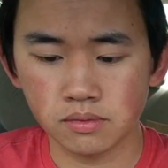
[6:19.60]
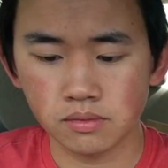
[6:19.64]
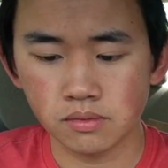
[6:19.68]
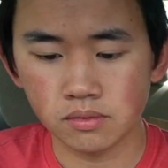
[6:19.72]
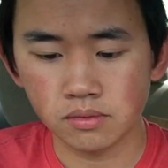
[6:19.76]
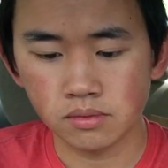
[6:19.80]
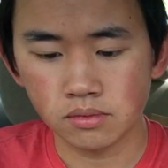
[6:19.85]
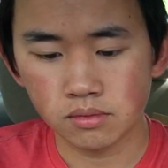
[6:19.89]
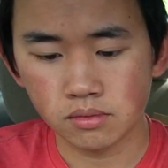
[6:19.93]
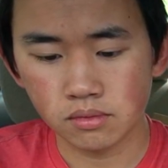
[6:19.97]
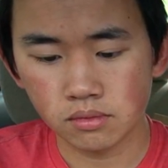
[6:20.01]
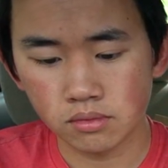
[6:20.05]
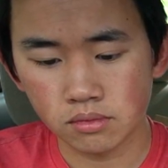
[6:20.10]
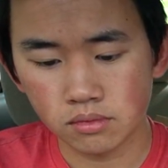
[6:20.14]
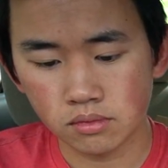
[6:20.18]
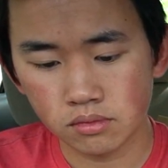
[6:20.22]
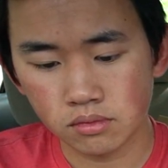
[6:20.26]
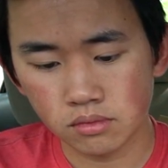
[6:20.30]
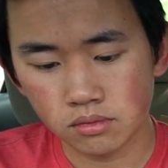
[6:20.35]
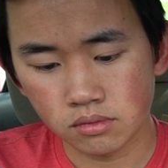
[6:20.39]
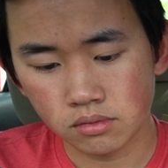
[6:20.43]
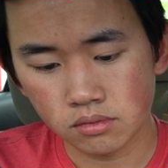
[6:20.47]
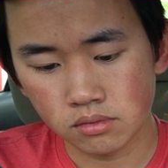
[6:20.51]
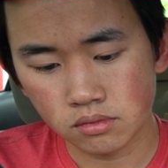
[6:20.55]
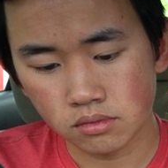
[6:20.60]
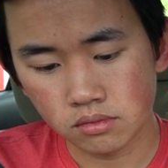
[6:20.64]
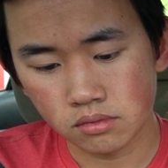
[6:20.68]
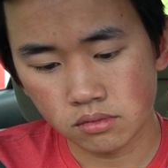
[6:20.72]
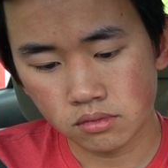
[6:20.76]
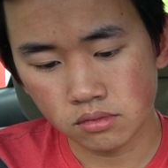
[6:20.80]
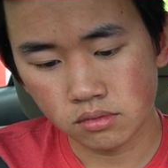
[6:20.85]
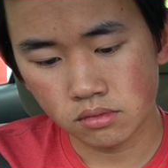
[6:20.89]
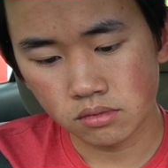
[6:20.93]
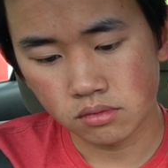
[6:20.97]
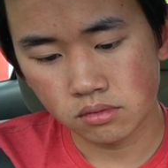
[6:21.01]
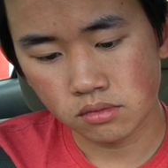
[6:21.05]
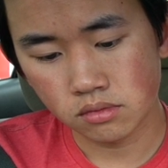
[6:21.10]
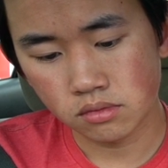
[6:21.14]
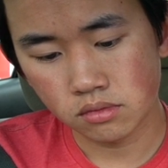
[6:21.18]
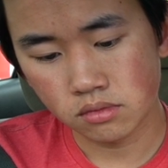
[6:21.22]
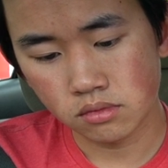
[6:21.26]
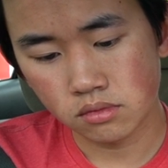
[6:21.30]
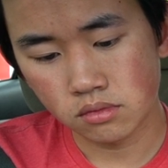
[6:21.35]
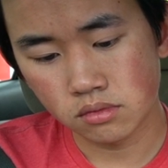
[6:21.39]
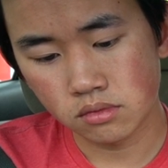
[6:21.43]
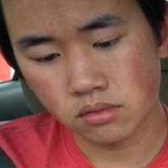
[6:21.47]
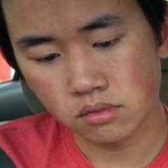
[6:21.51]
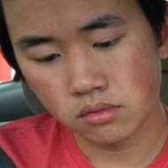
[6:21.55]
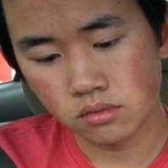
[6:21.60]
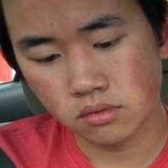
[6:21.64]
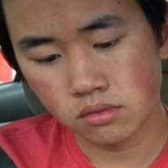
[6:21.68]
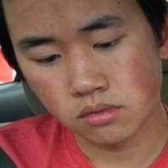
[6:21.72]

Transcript: [no speech]